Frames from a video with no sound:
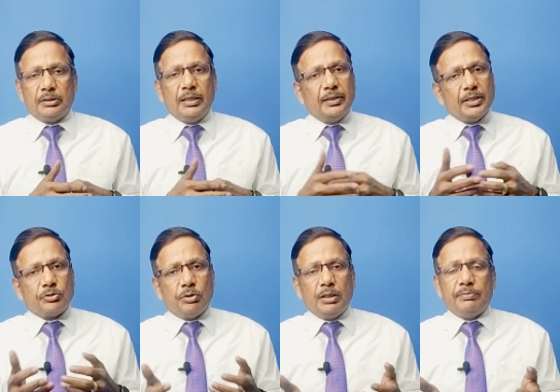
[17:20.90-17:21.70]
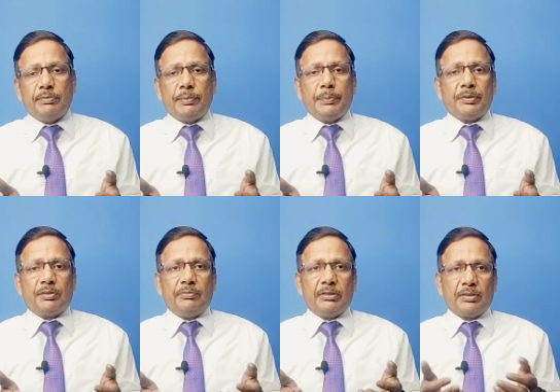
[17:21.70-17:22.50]
Then naturally we will be
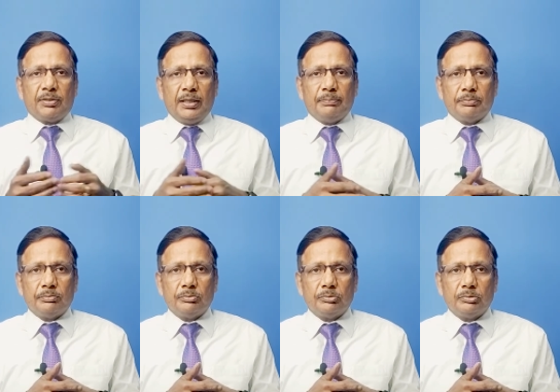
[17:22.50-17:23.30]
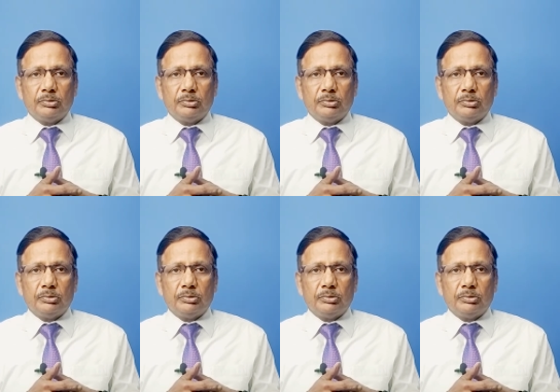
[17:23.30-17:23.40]
receiving the same.